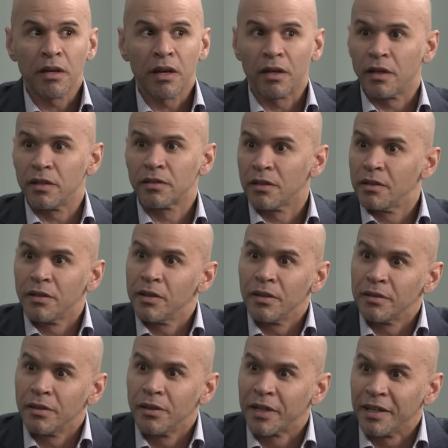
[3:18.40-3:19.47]
And I said, oh,
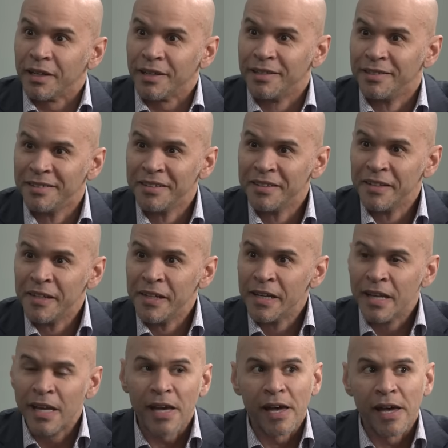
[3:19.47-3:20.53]
okay.
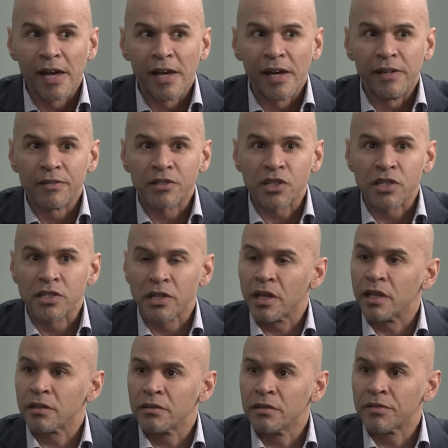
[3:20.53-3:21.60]
And she's
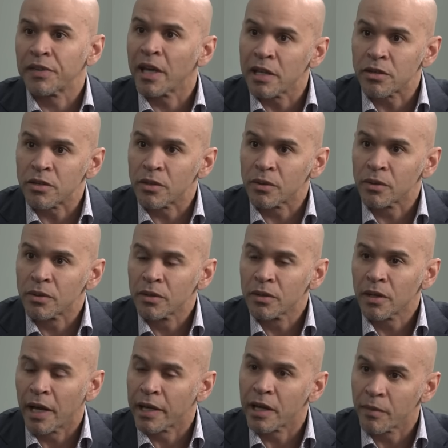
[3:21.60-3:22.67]
like, thank you
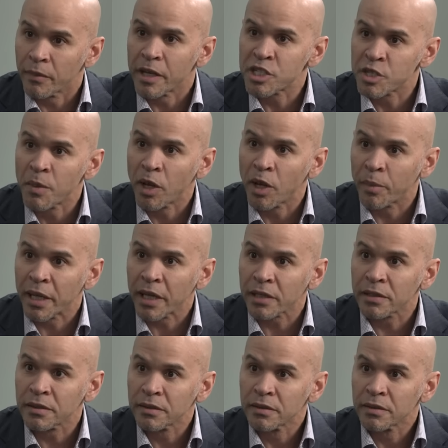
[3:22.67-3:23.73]
I got my smell
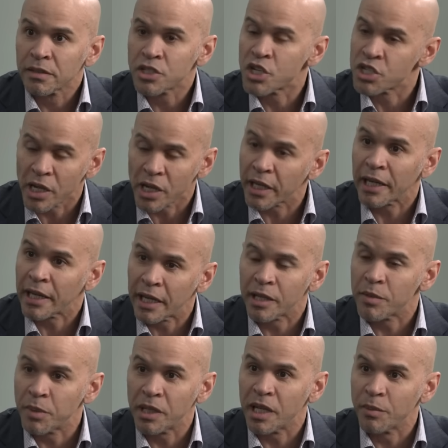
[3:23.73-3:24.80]
back. Yeah. She's like, I
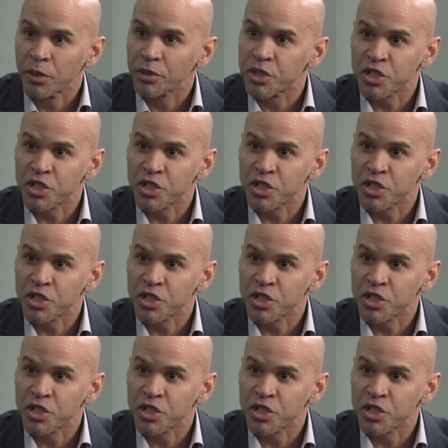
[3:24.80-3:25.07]
hadn't been able yeah.